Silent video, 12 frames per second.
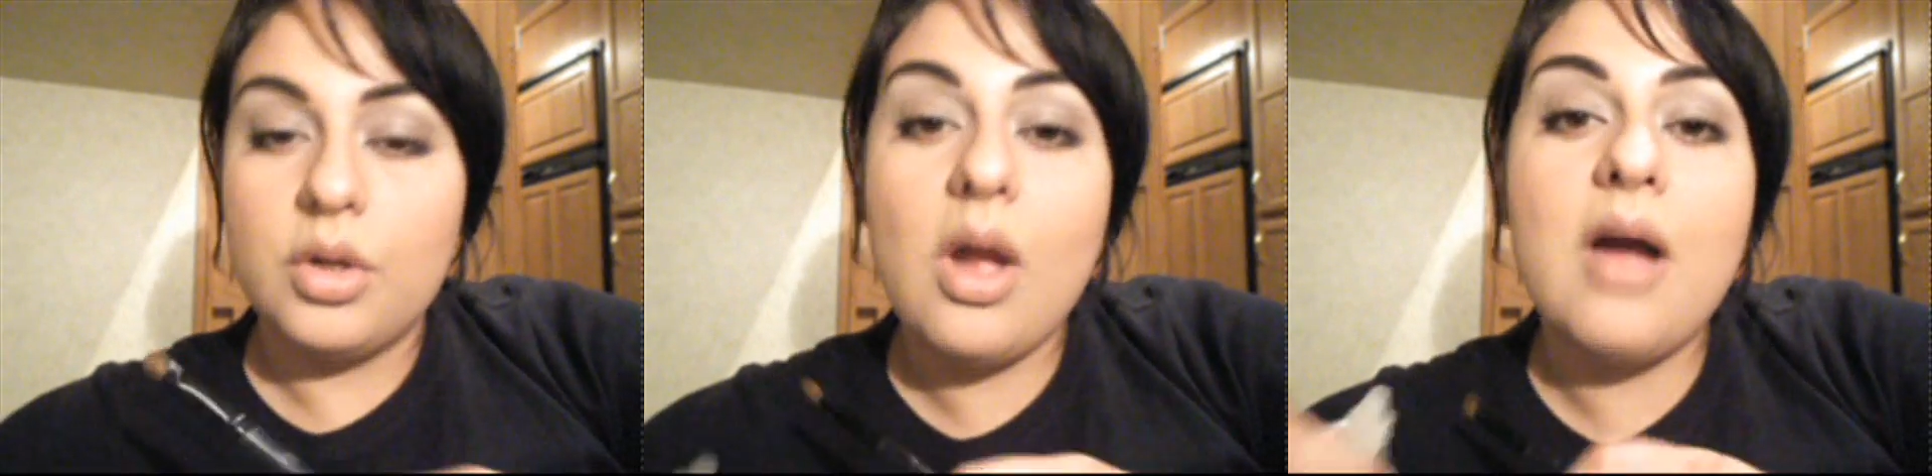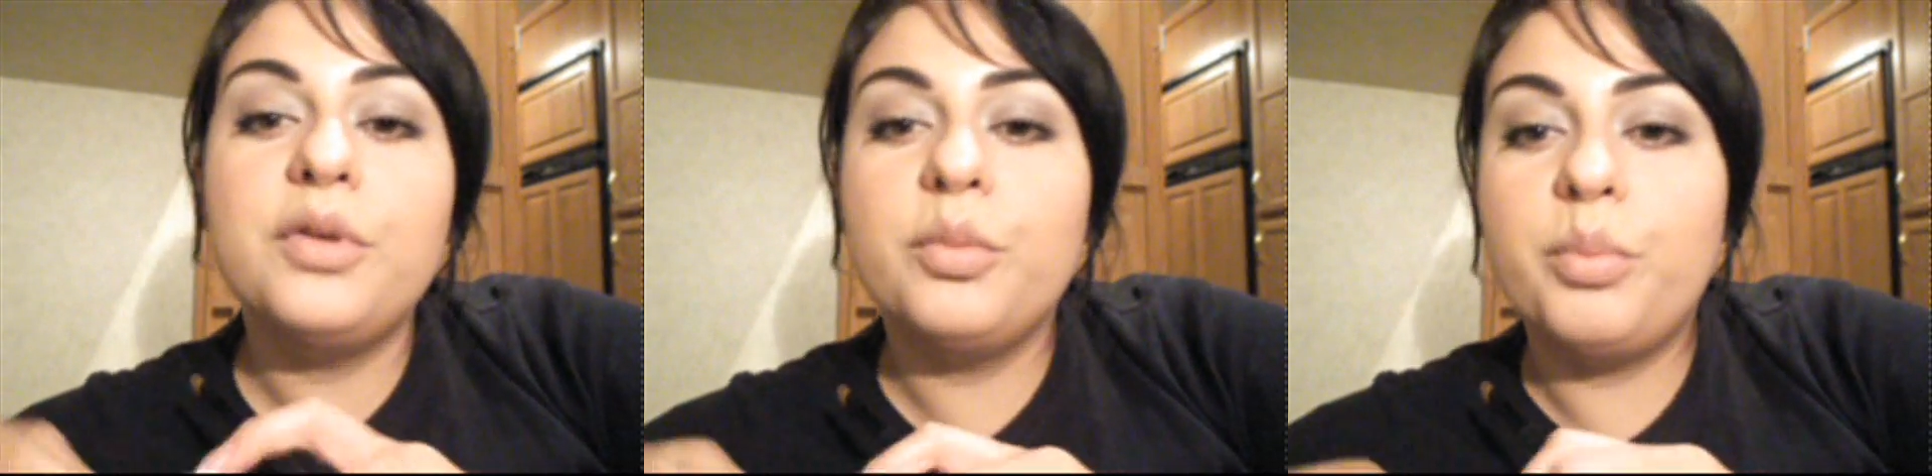you
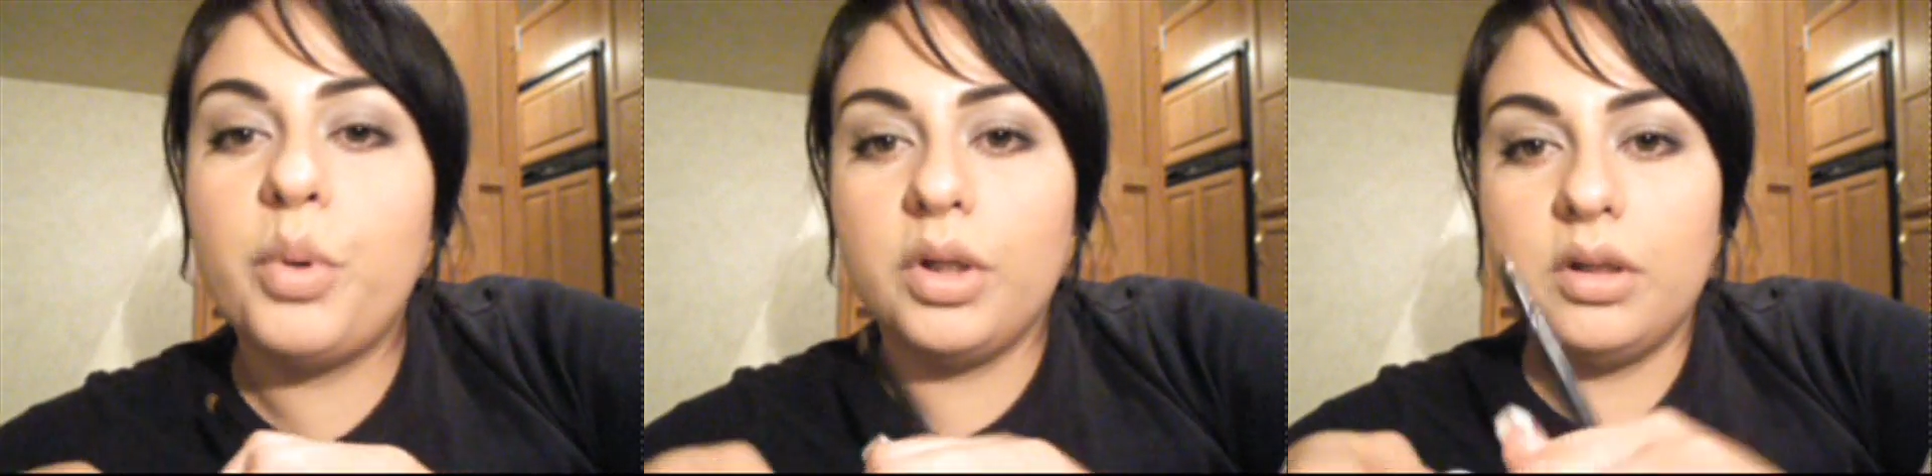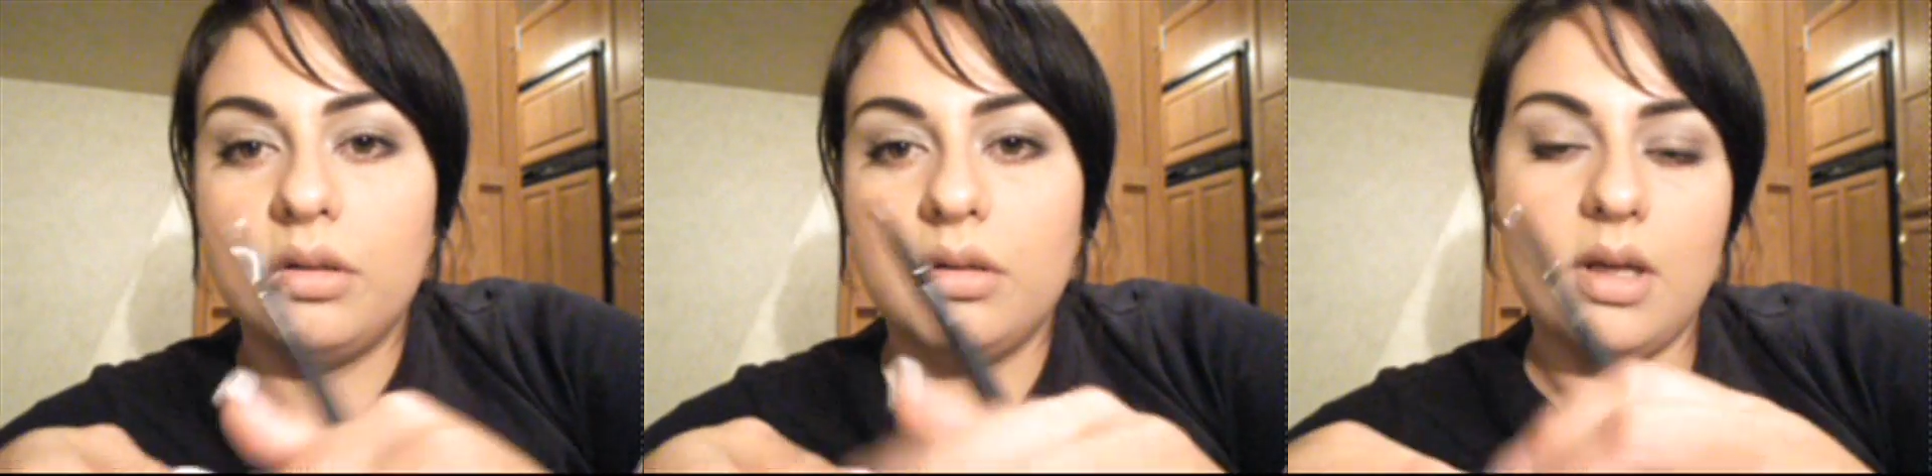have to
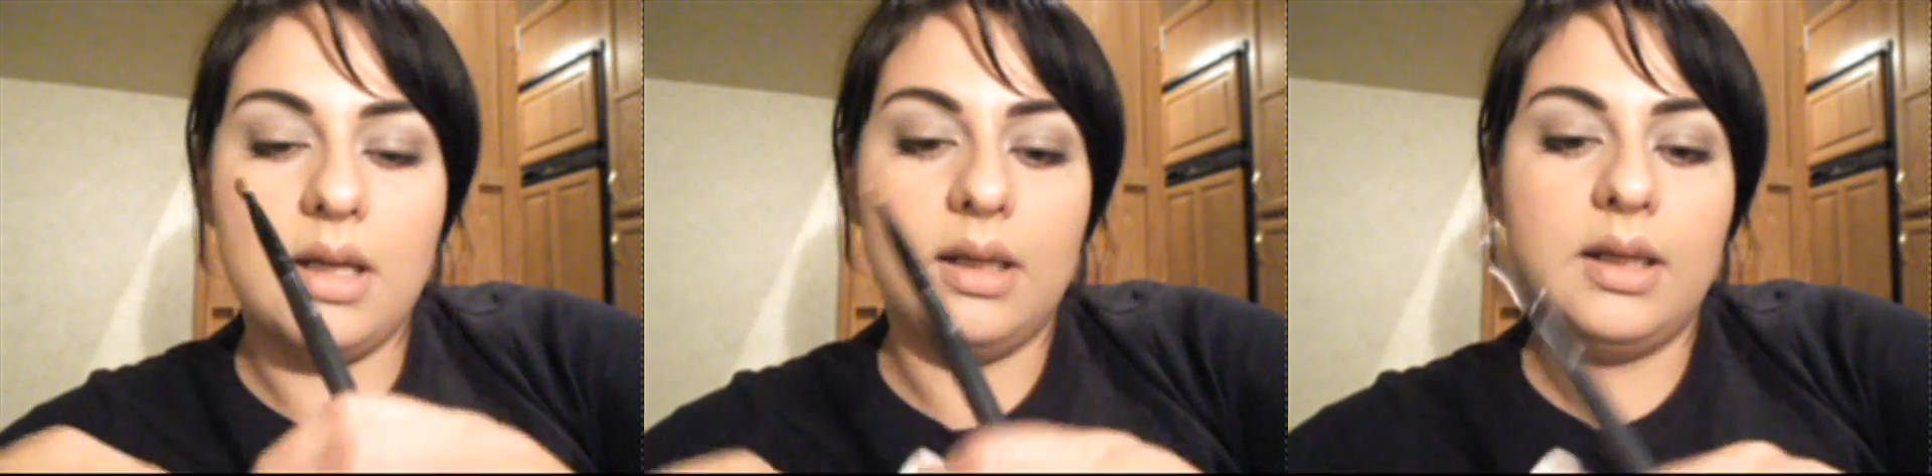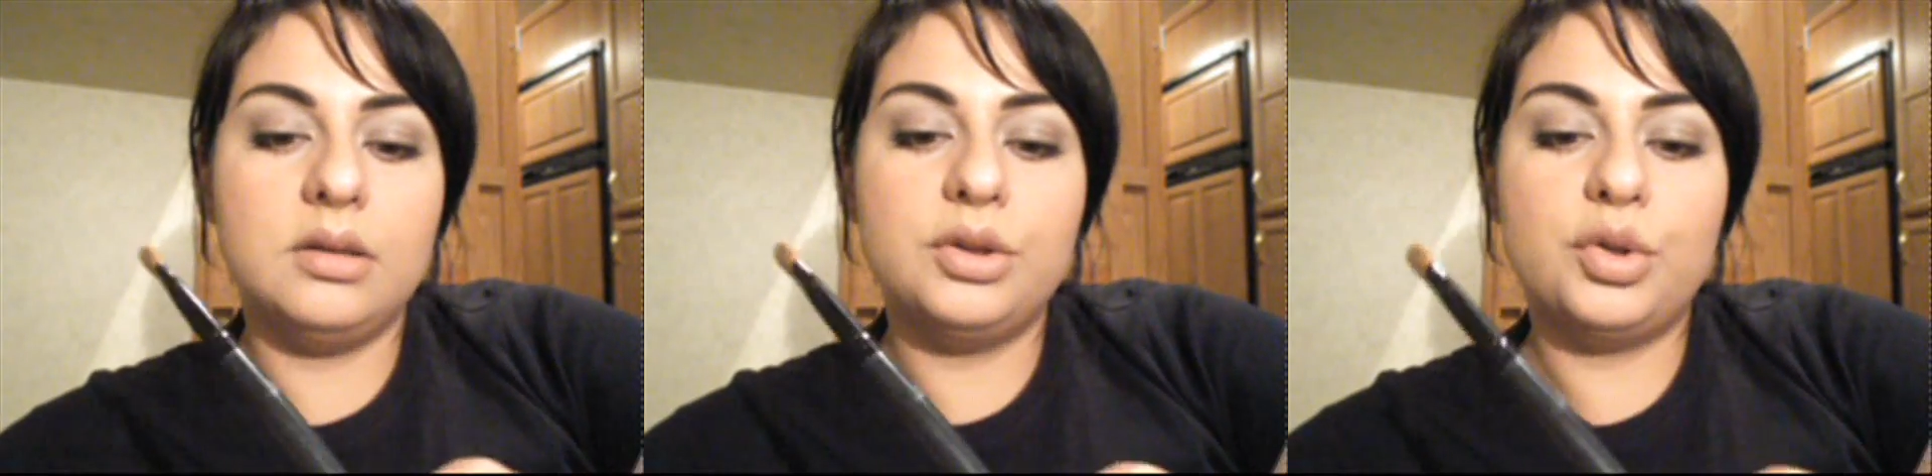put a
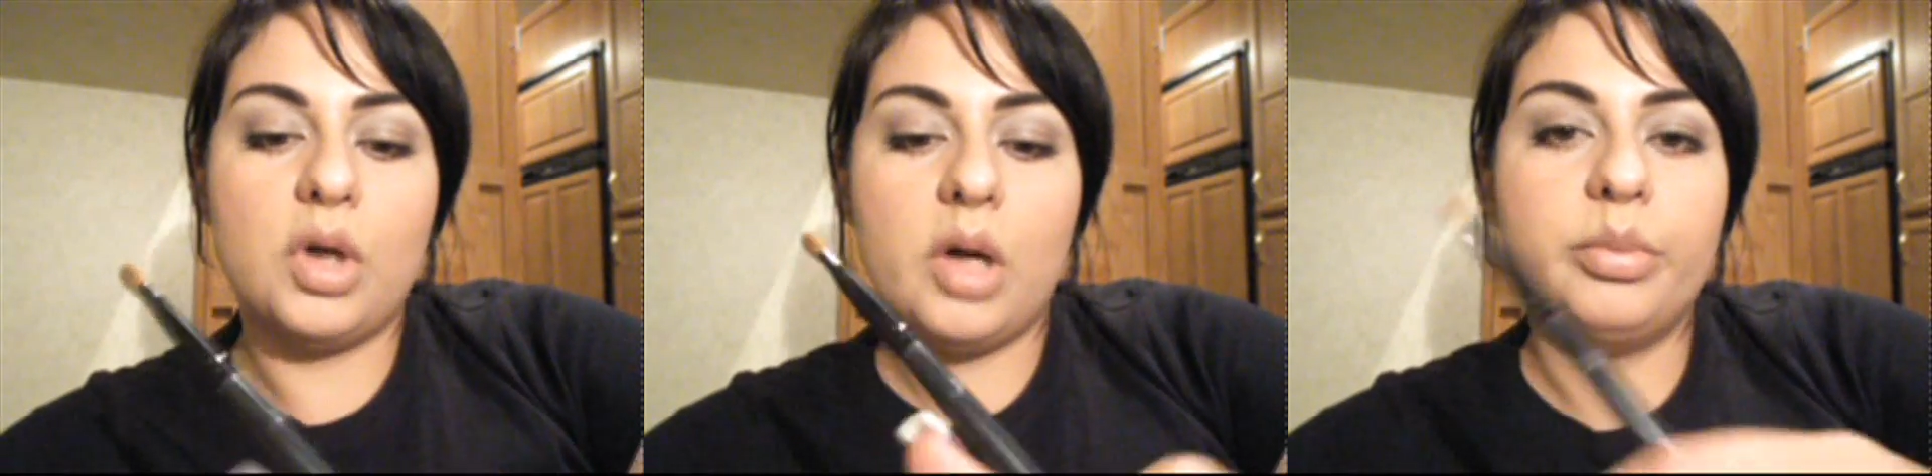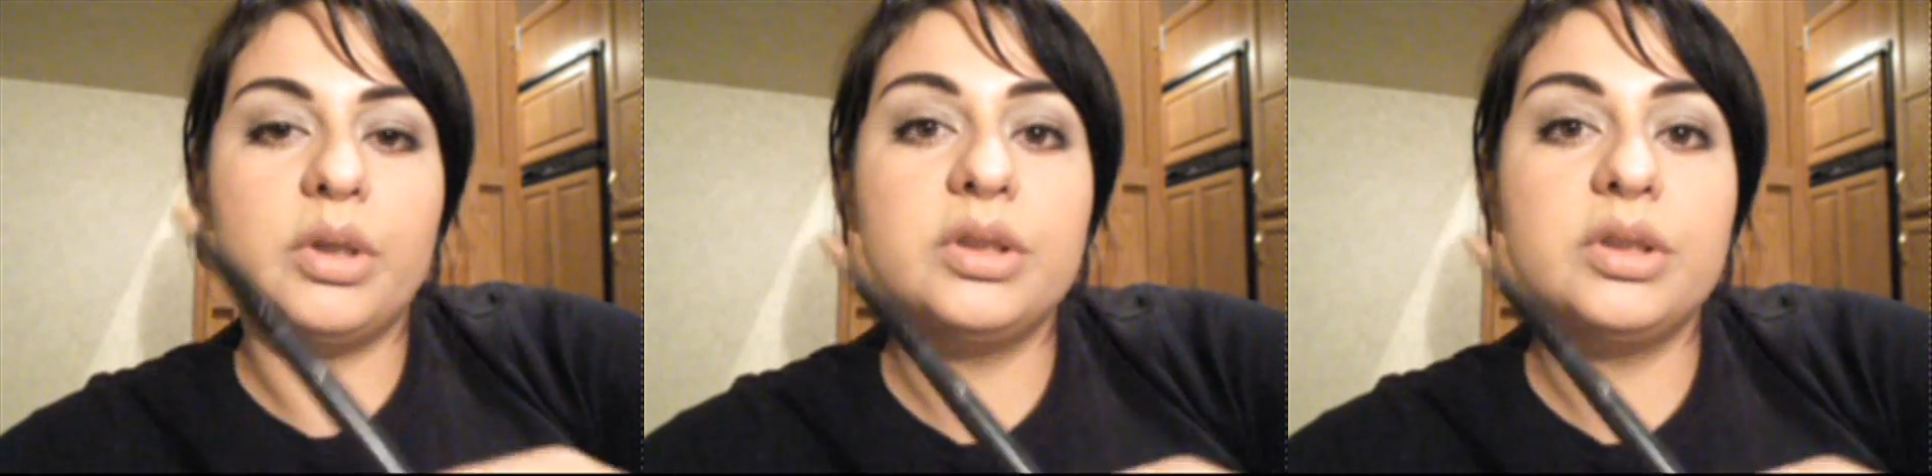little drop